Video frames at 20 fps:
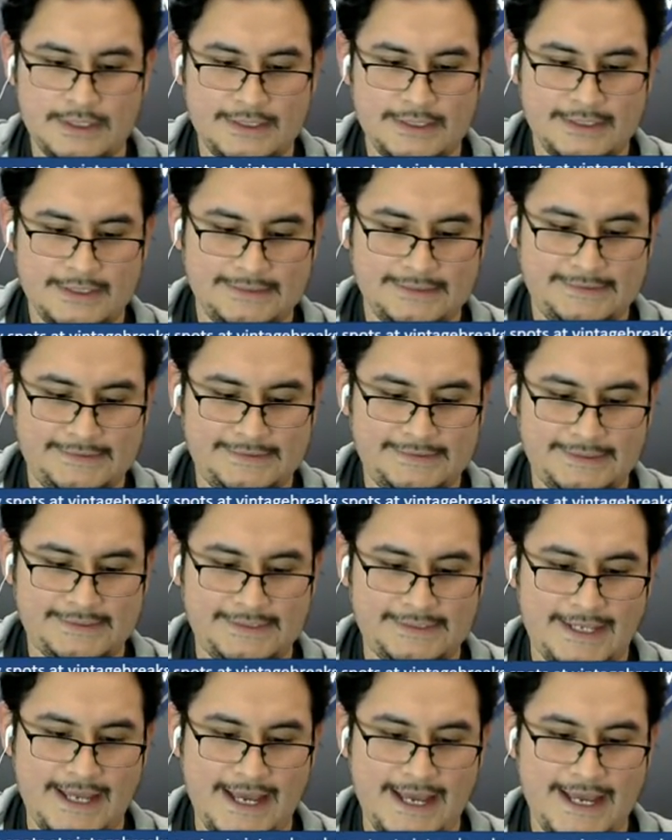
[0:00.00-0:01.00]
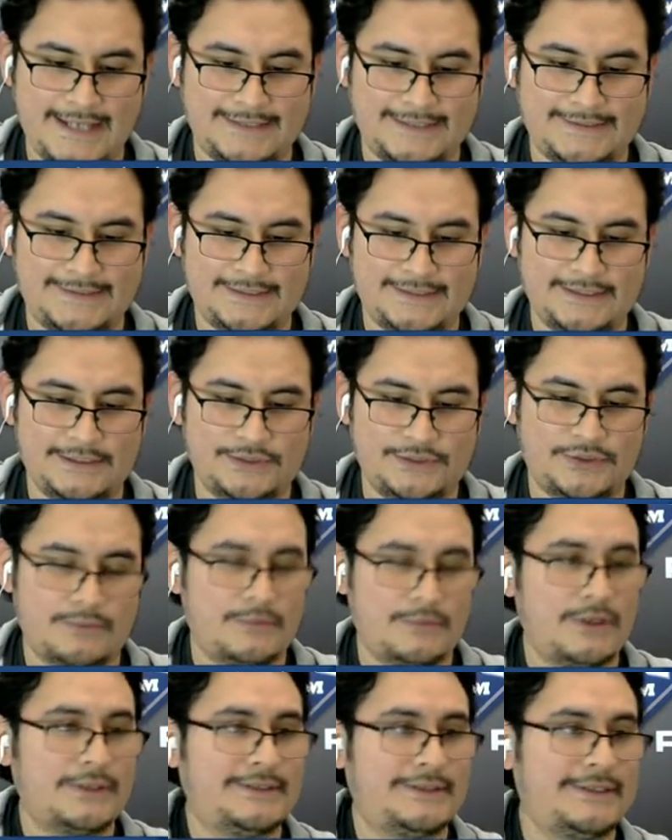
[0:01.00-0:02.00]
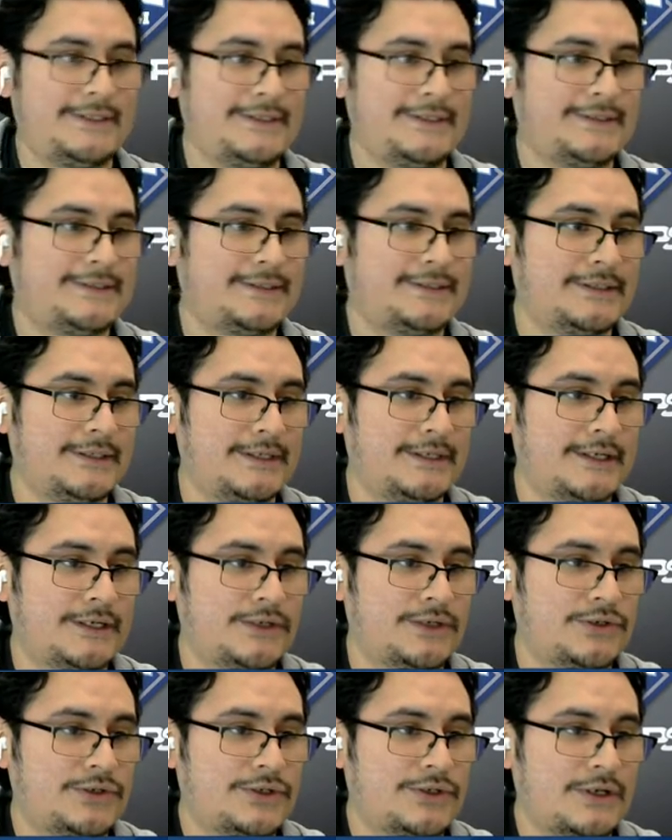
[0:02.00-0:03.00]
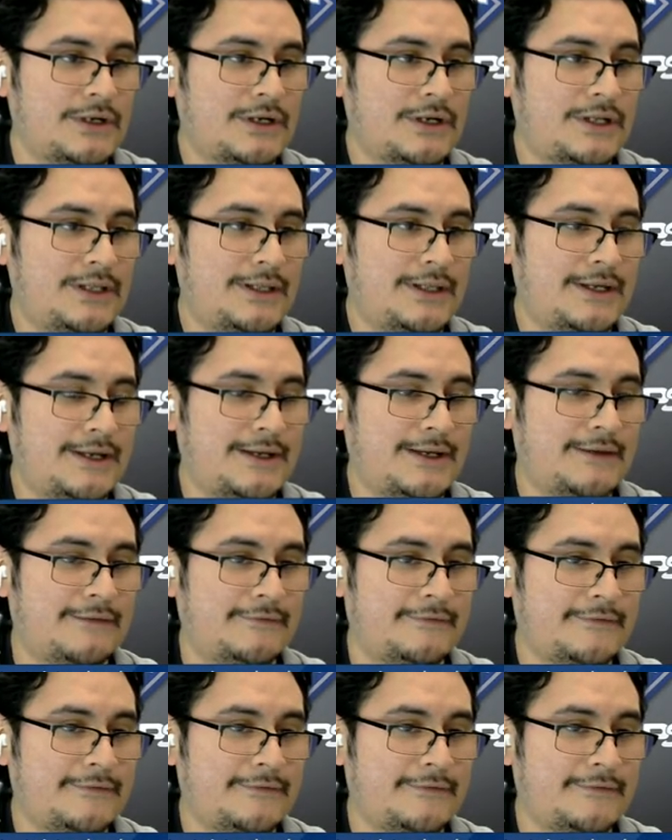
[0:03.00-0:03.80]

68, Jamal Tinsley, Sean Clay.